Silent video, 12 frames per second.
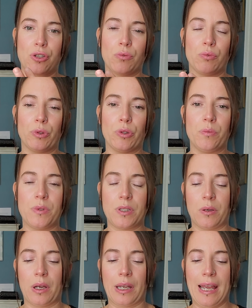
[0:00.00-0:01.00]
room
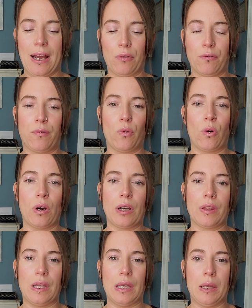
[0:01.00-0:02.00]
to account for
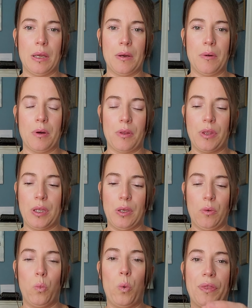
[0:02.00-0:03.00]
the
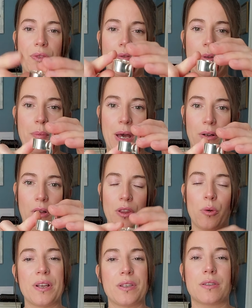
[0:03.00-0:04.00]
width of the metal.
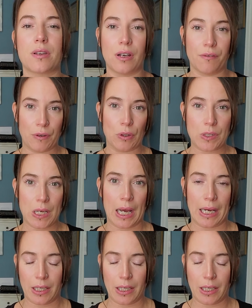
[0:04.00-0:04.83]
Otherwise, it's going to feel tight.